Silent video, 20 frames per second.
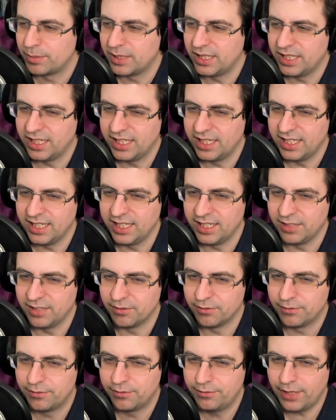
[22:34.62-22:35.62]
be
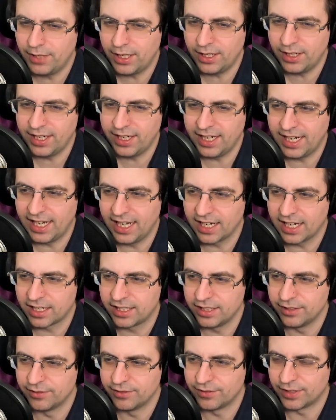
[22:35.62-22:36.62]
very
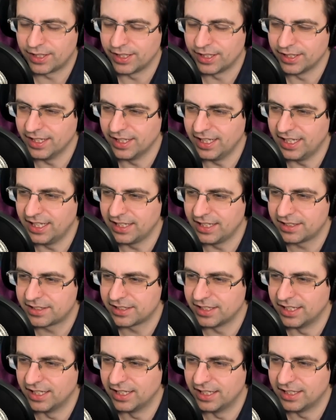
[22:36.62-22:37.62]
active on that,